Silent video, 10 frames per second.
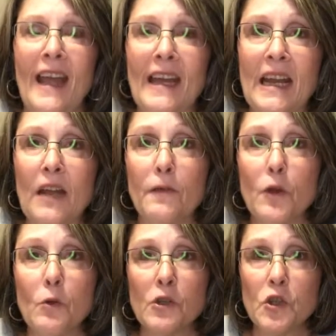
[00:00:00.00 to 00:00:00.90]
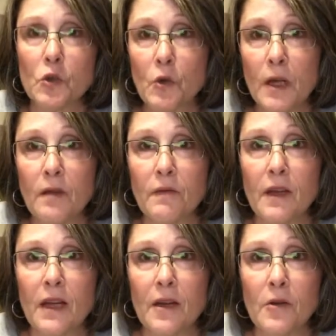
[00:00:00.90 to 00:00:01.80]
And if you enjoy the
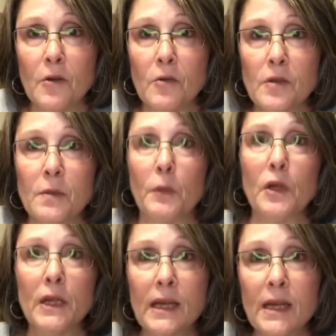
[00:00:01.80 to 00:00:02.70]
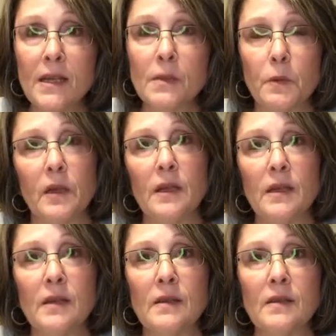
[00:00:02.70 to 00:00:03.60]
videos, please,
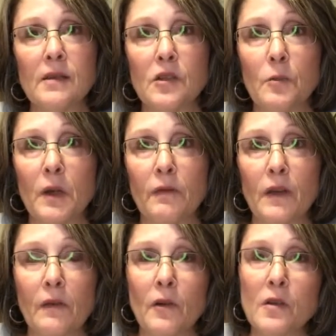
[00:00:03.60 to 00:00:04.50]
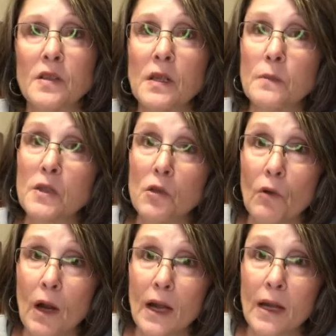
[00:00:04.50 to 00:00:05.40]
please do me a favor,
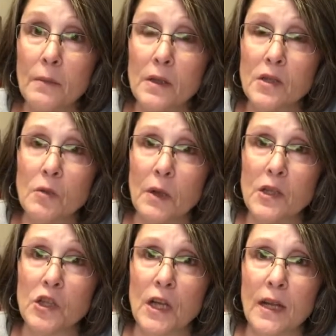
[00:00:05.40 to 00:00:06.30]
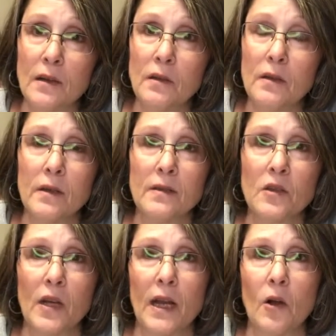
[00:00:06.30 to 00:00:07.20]
subscribe to my channel. It's
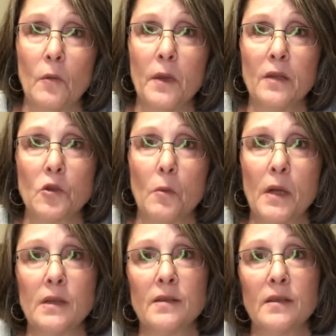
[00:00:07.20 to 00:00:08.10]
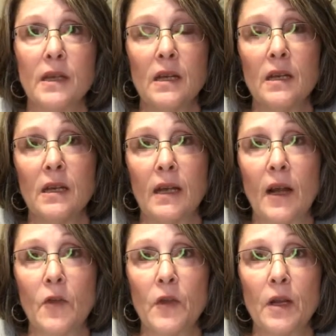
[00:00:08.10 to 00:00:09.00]
going to help me tremendously get
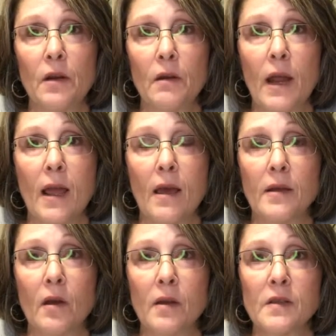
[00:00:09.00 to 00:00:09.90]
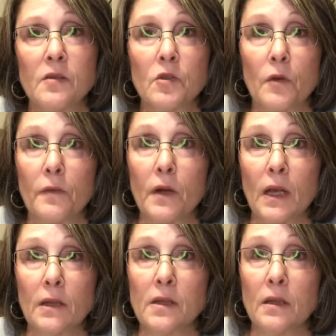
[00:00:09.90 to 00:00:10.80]
out there. And also don't
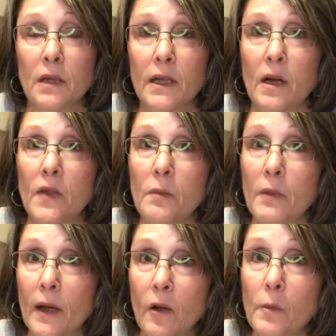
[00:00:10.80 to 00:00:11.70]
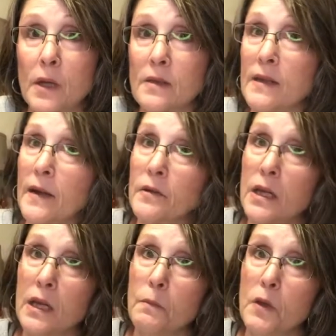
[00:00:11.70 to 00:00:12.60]
forget to click on the bell, because that'll
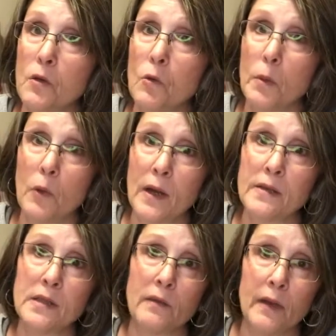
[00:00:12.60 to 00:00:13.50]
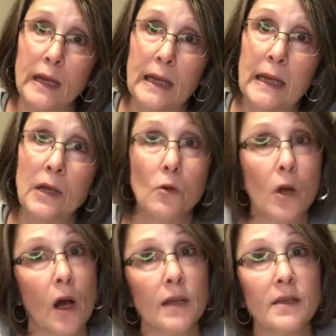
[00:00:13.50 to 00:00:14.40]
keep you abreast of any new
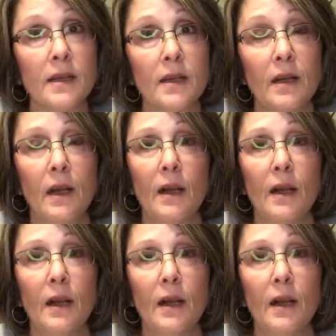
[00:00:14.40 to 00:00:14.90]
content